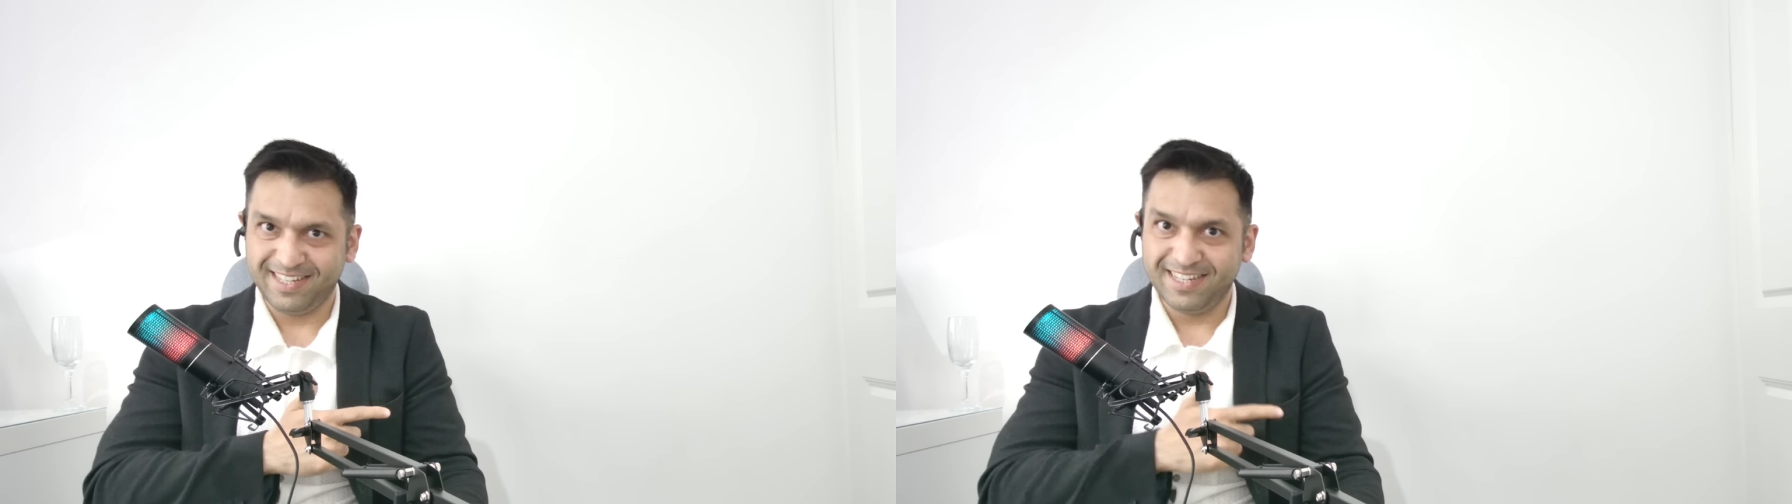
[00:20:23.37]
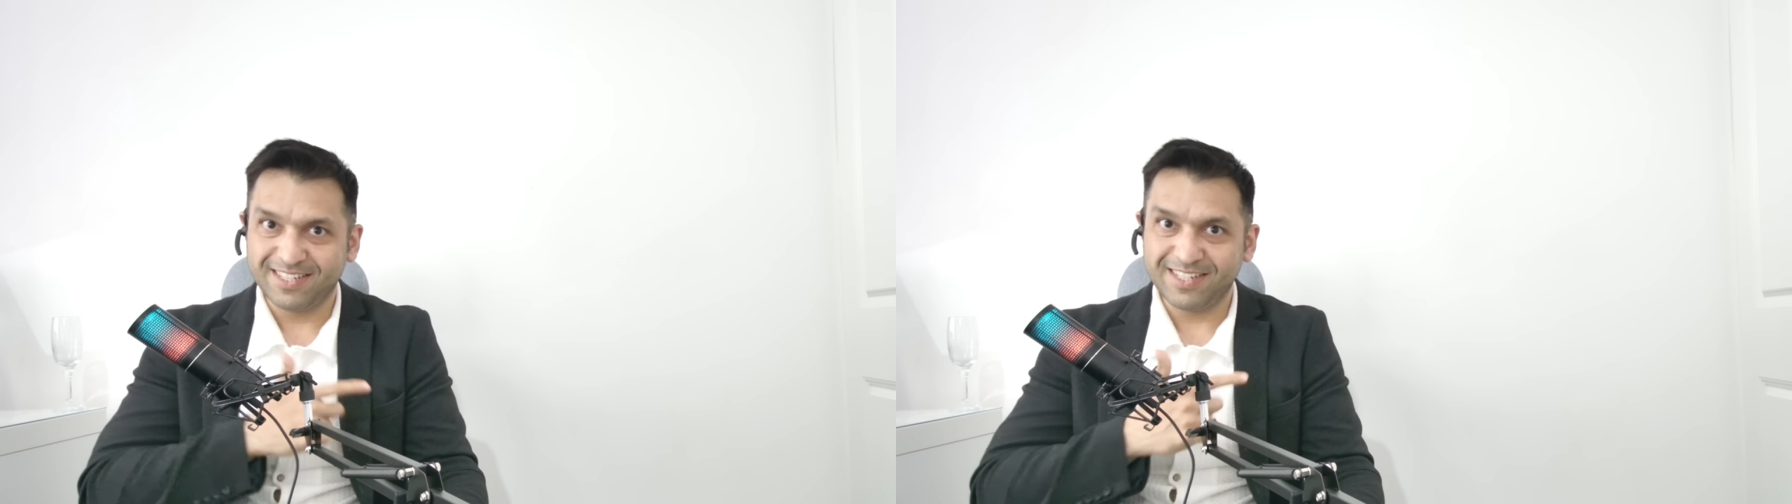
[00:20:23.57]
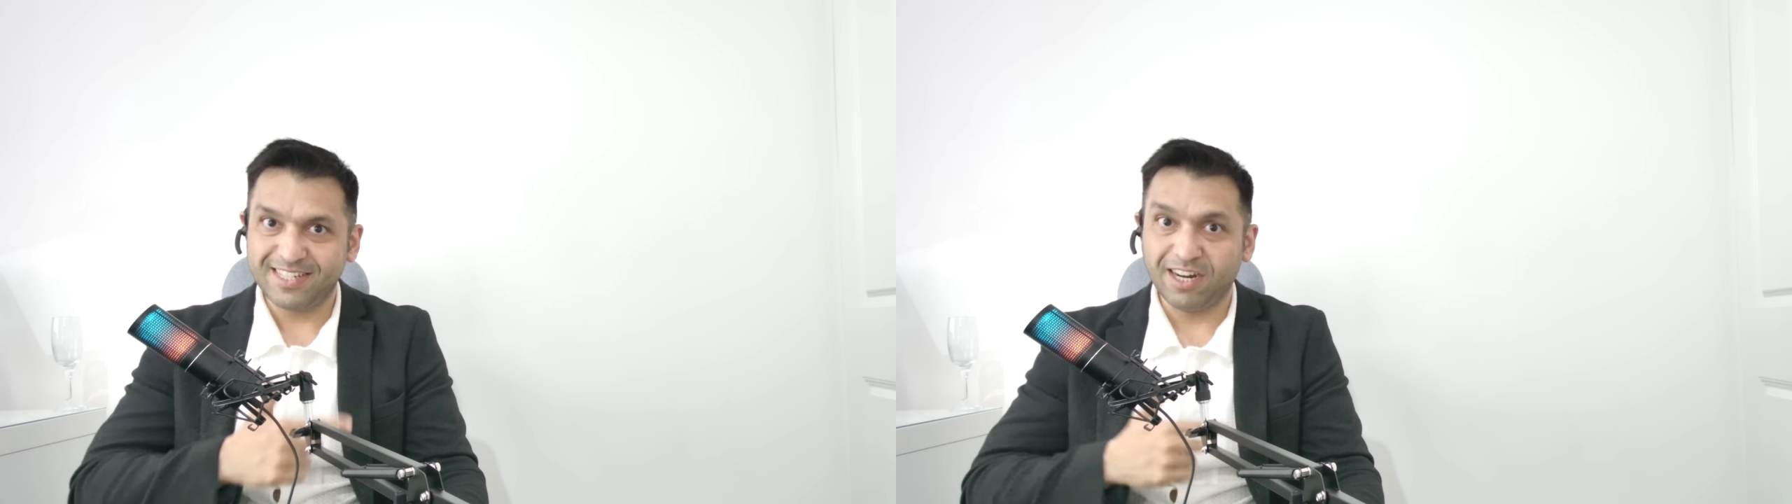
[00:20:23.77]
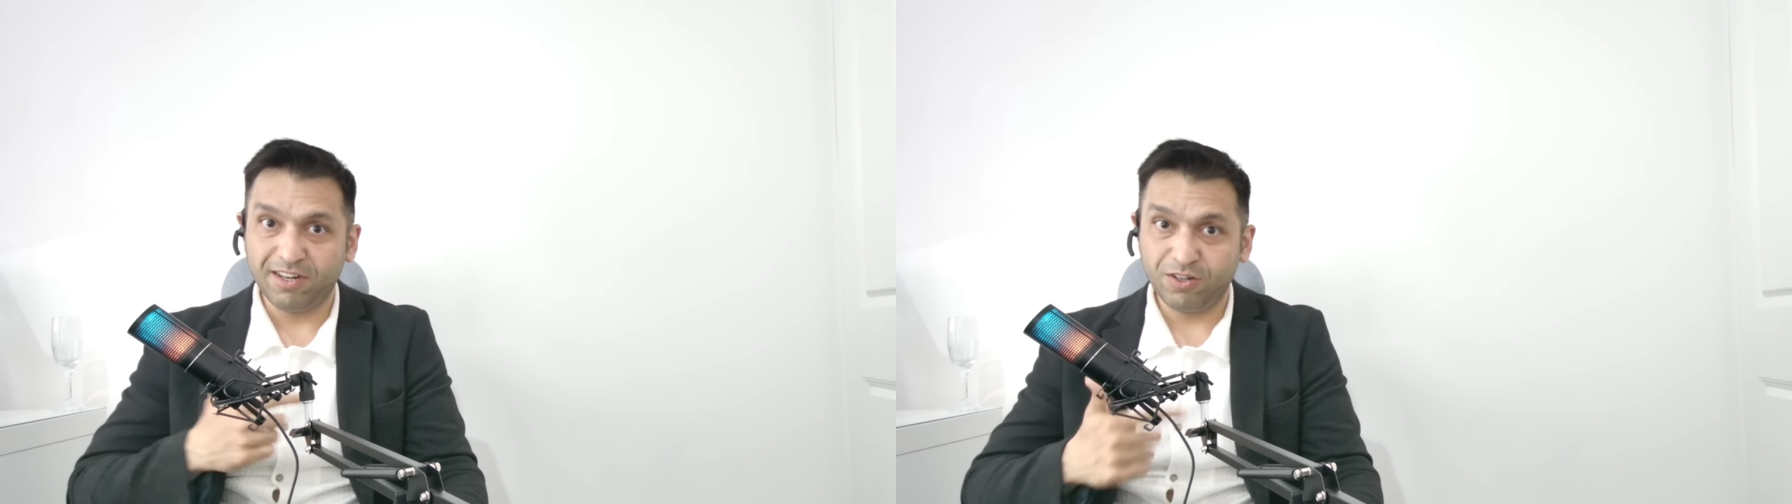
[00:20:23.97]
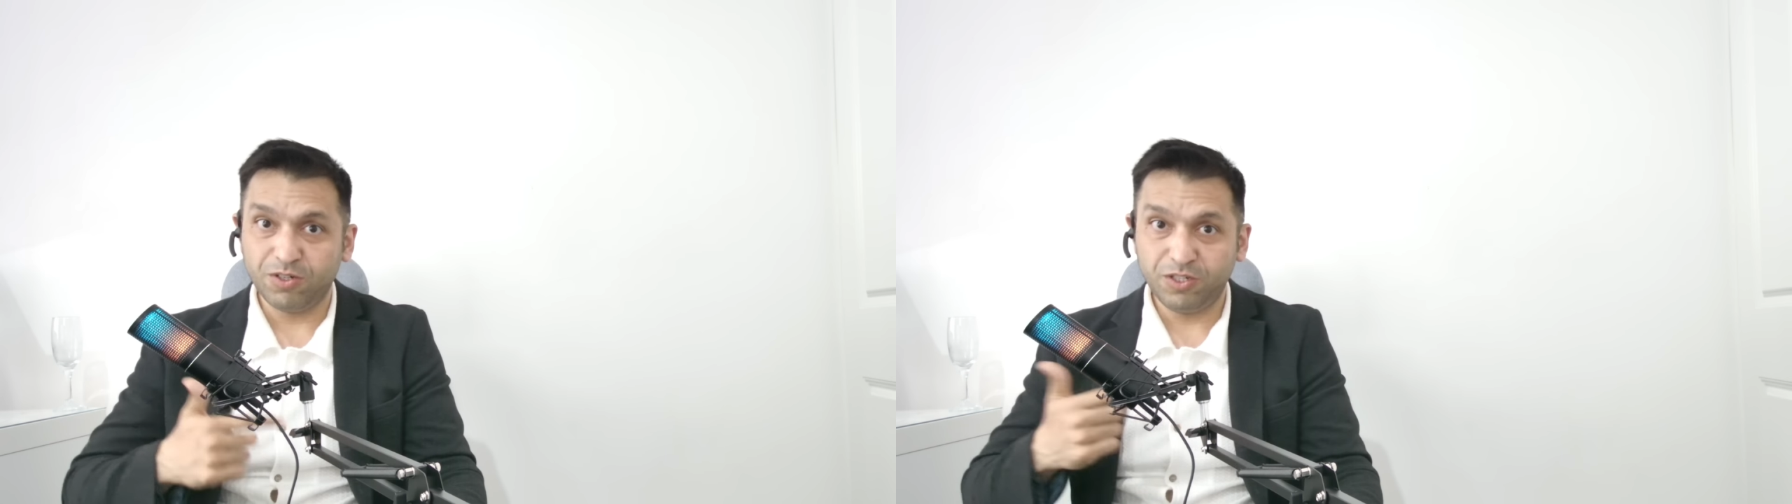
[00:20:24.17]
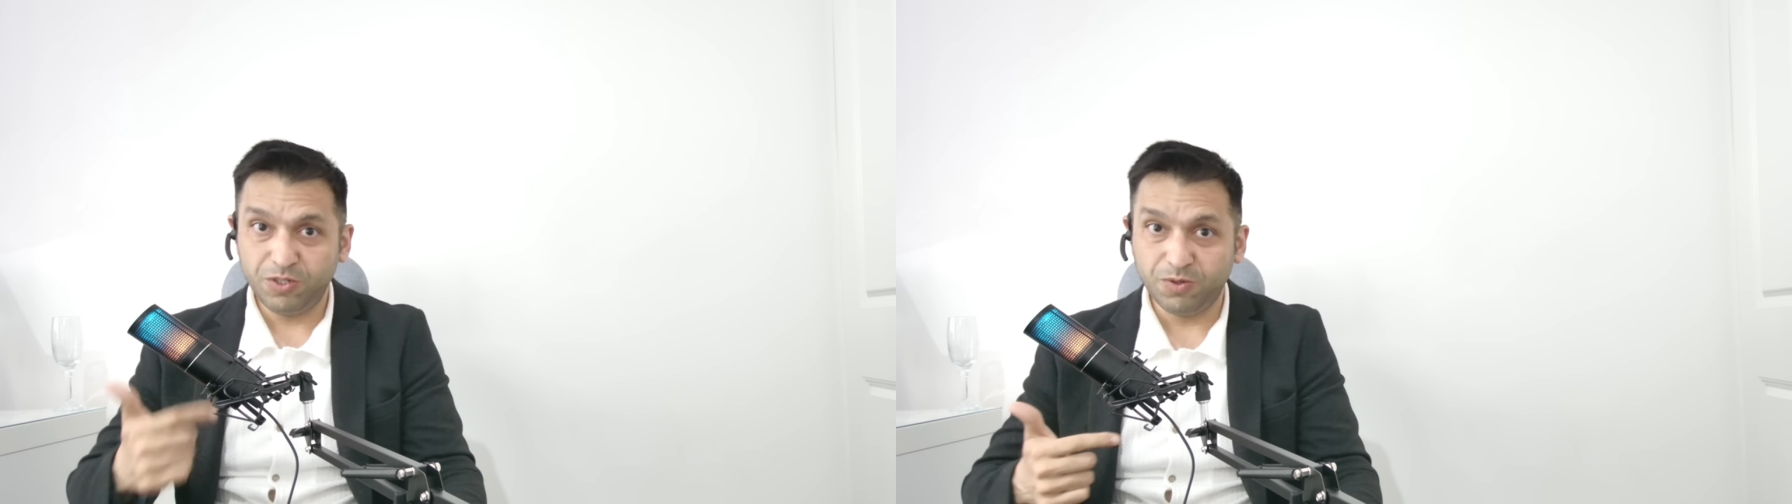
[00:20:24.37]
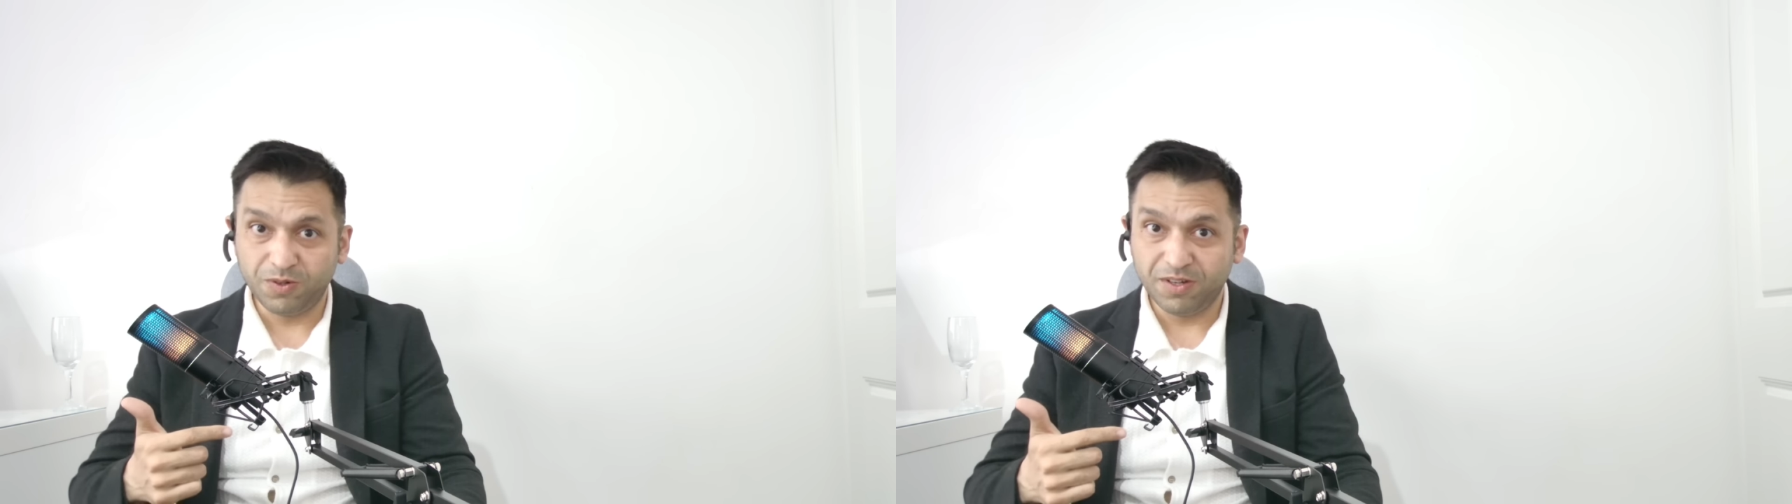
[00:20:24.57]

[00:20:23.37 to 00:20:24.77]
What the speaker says: So it's down to you